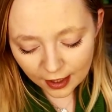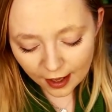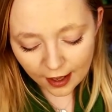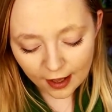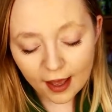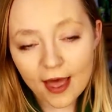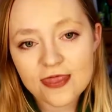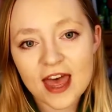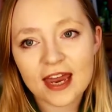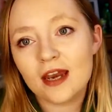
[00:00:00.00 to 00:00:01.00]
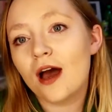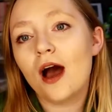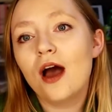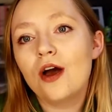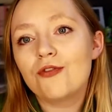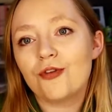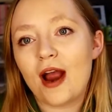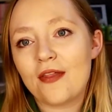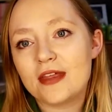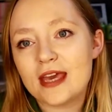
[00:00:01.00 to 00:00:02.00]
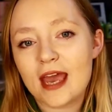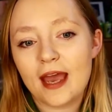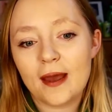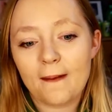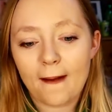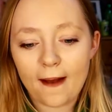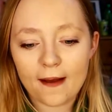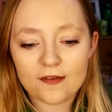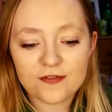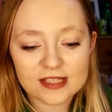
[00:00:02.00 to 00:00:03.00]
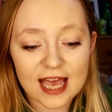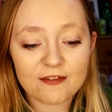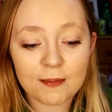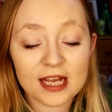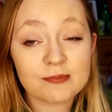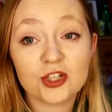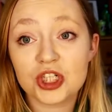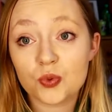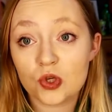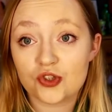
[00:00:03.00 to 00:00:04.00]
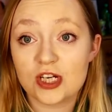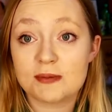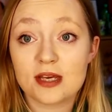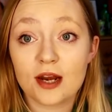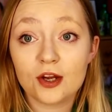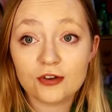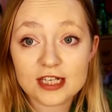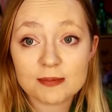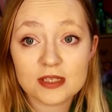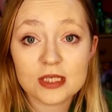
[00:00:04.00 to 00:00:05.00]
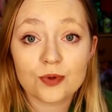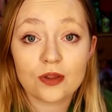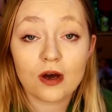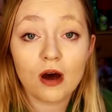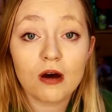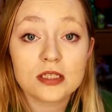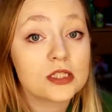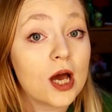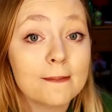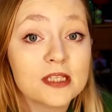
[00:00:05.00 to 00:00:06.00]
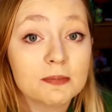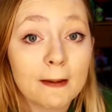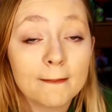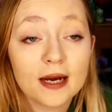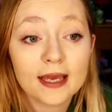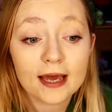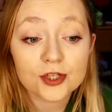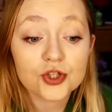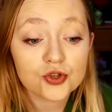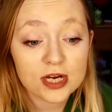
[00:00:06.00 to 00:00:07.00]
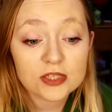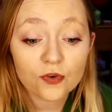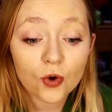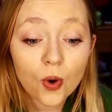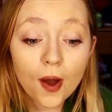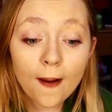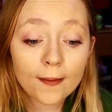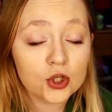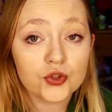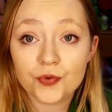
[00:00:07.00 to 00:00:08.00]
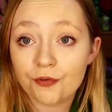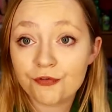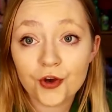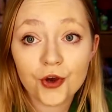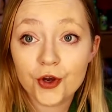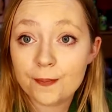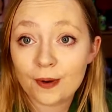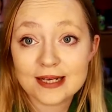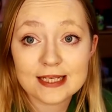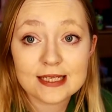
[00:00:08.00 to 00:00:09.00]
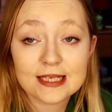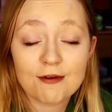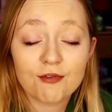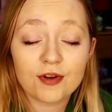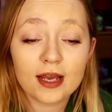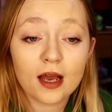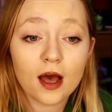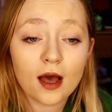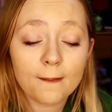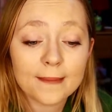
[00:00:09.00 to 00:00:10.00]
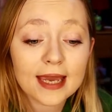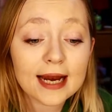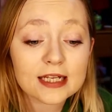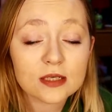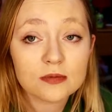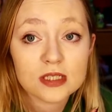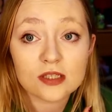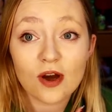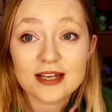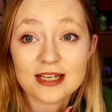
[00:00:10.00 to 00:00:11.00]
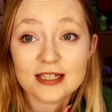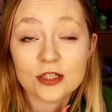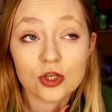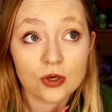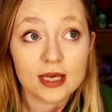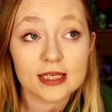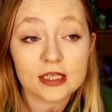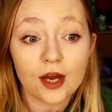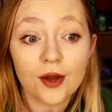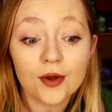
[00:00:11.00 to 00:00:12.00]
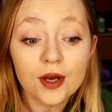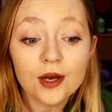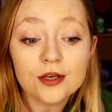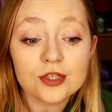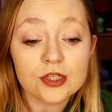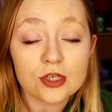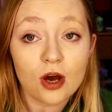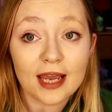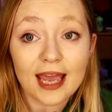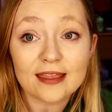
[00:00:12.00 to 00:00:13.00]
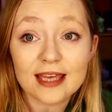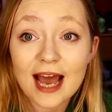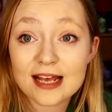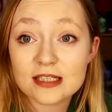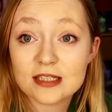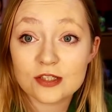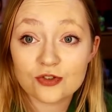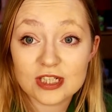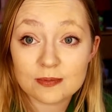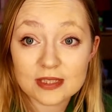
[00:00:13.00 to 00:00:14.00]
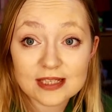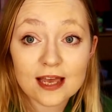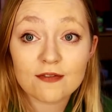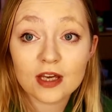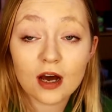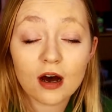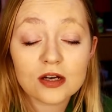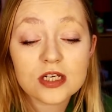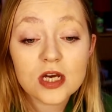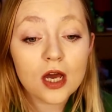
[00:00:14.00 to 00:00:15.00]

And then throughout the year, for saving money, especially towards Christmas, I know Christmas is one of the hardest times to spend money, and it's stressful because you've got food, presents and everything. Me and Adam decided 2 years ago to start getting the Asda's Christmas saving card.